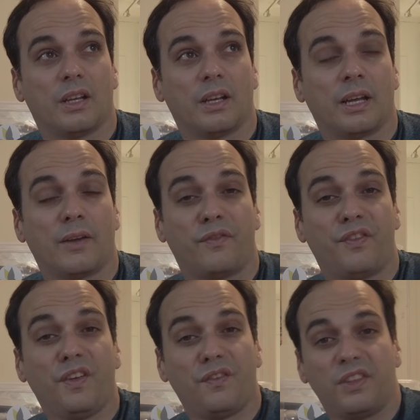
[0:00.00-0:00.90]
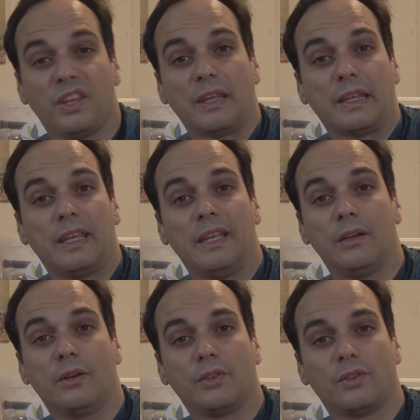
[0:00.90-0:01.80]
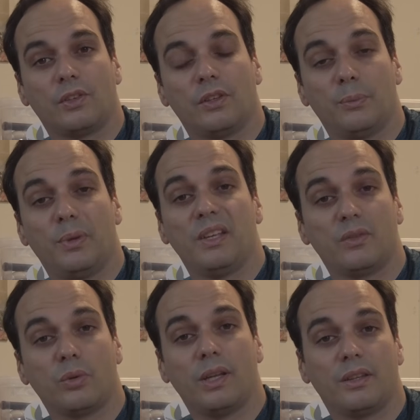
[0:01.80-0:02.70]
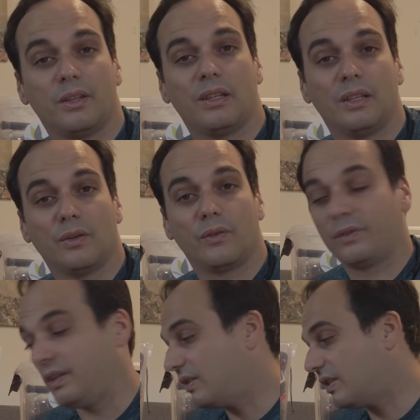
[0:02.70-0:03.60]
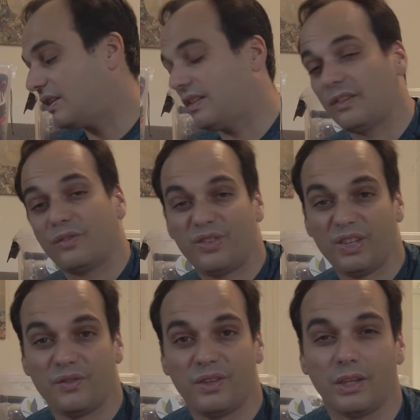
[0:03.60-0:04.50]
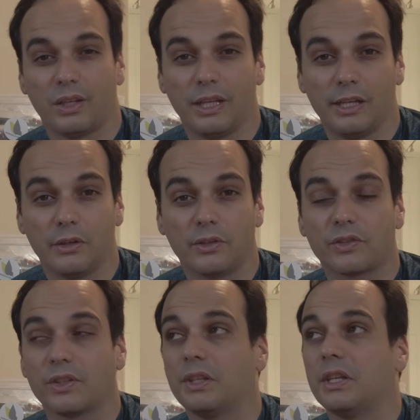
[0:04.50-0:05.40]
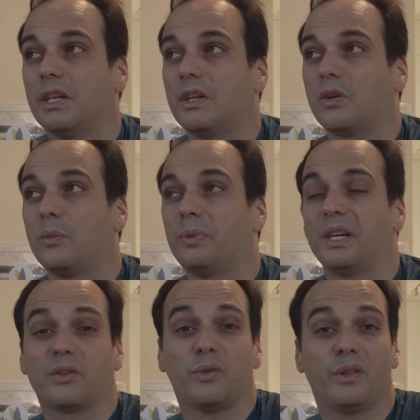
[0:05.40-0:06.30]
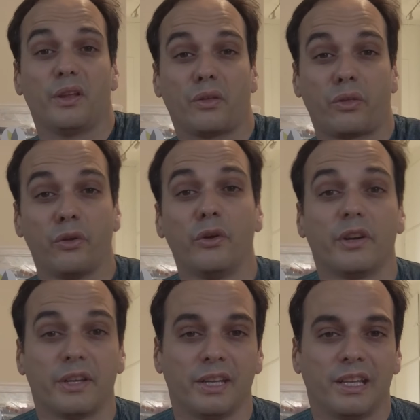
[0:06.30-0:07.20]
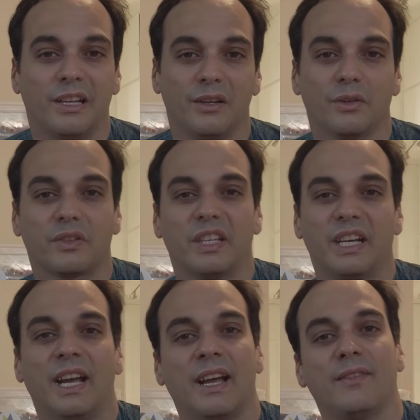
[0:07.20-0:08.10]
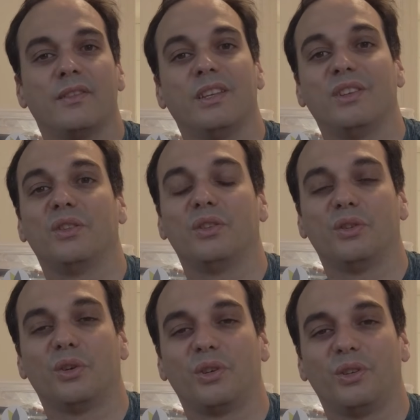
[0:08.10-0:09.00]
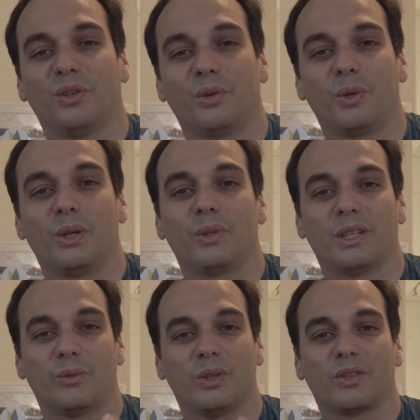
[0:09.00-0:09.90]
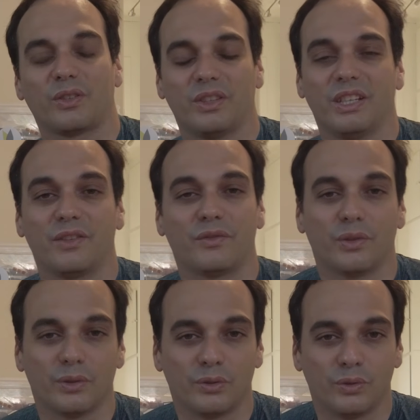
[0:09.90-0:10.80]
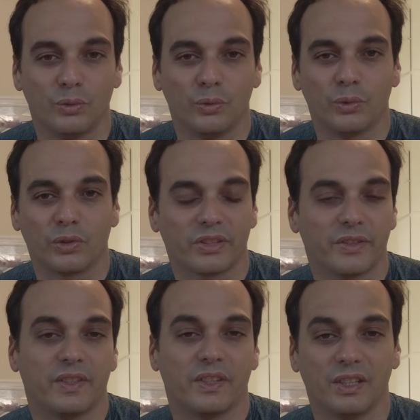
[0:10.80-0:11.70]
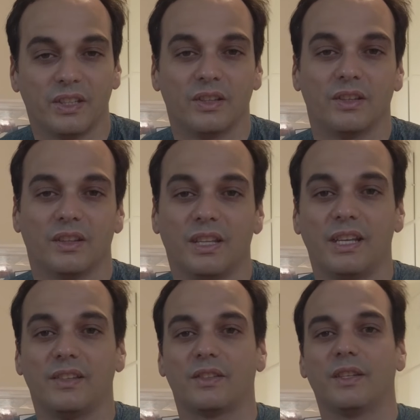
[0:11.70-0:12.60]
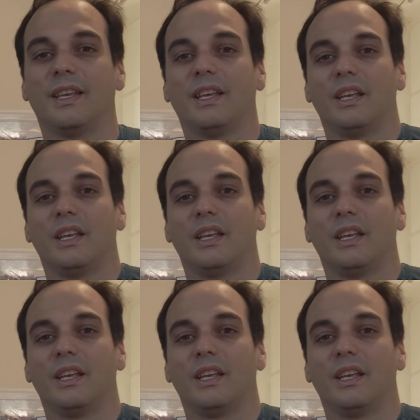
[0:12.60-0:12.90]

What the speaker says: I have 15 kilos. The base weight of this set is 15 kilos compared to the 30 kilos that I have in northern Norway when I was there for 2 or 17 days.